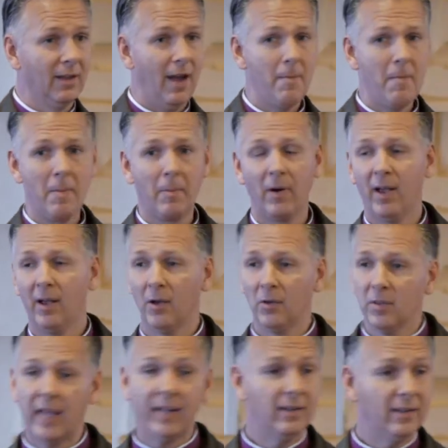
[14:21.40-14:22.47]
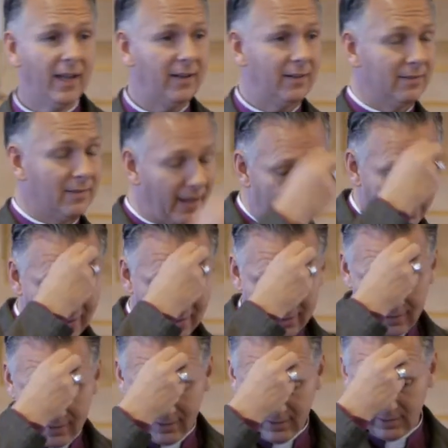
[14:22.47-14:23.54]
I remember, uh, like, like, like
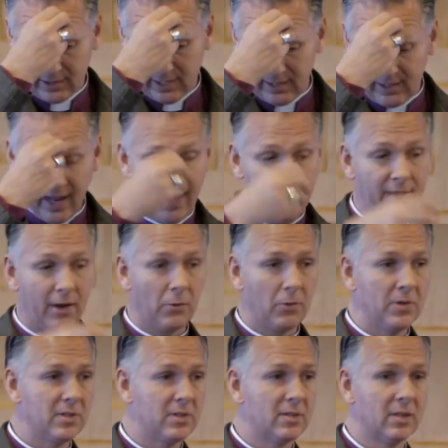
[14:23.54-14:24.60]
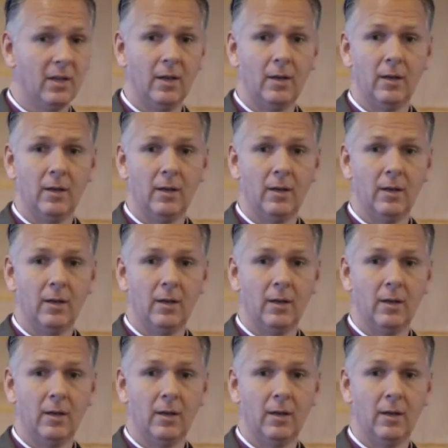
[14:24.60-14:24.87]
today, there was